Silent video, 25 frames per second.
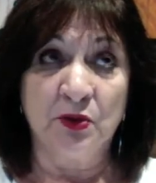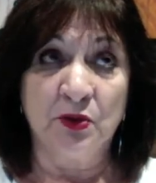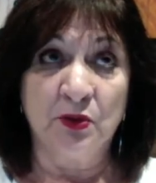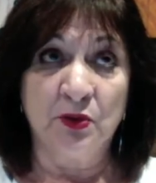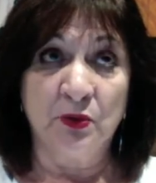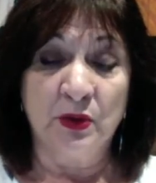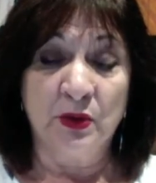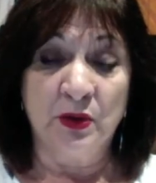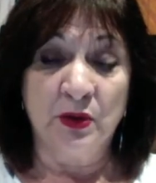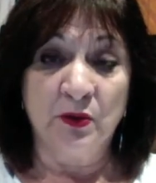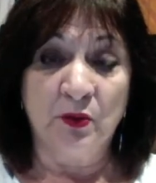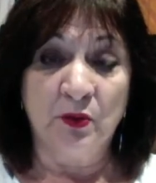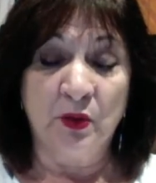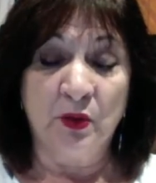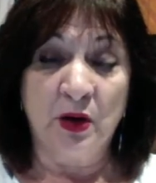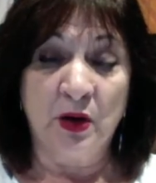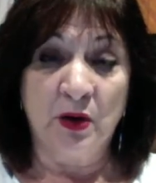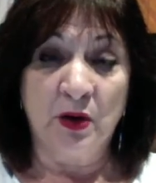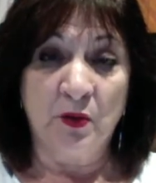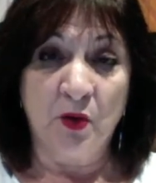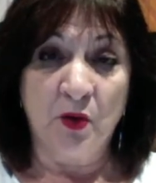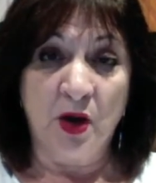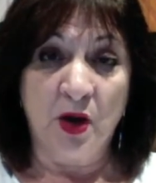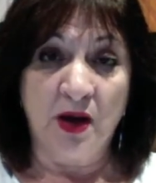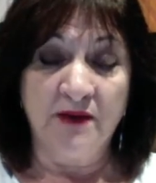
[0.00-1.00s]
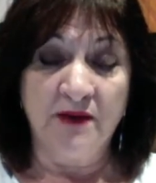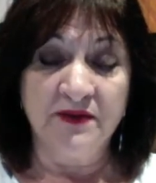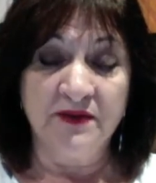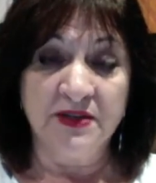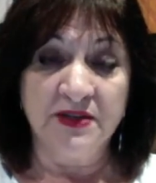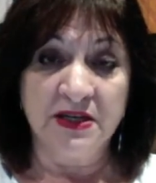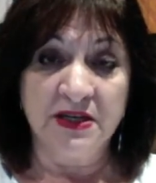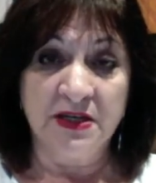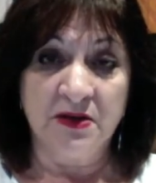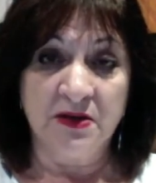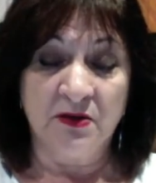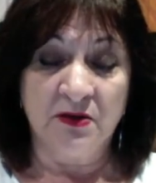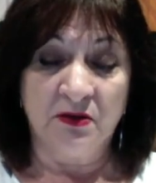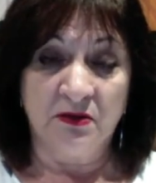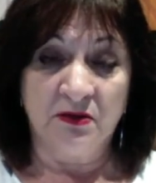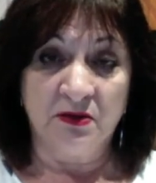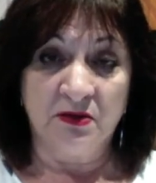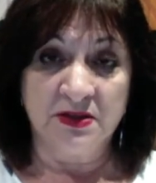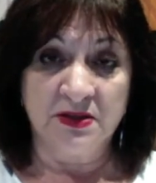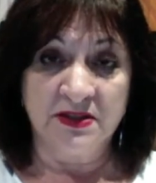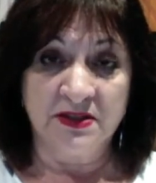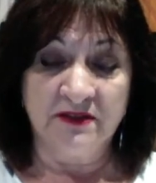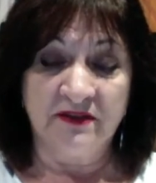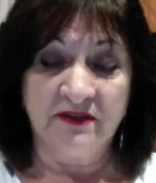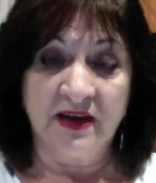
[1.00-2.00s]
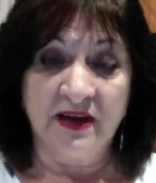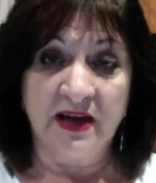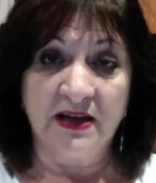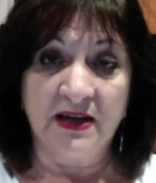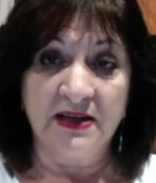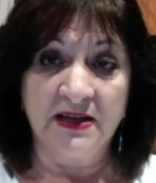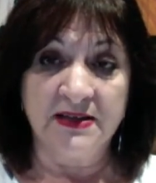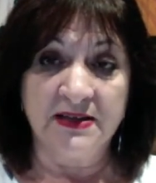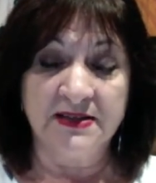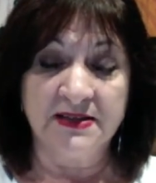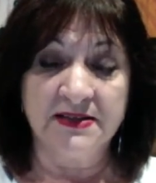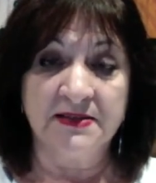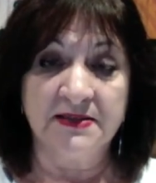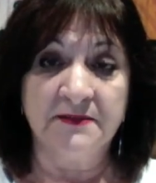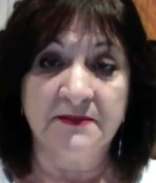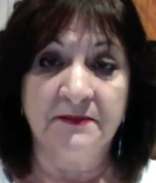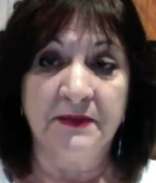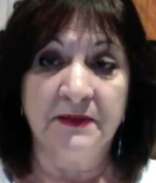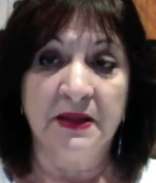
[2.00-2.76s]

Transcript: we arrived in Roncesvalles.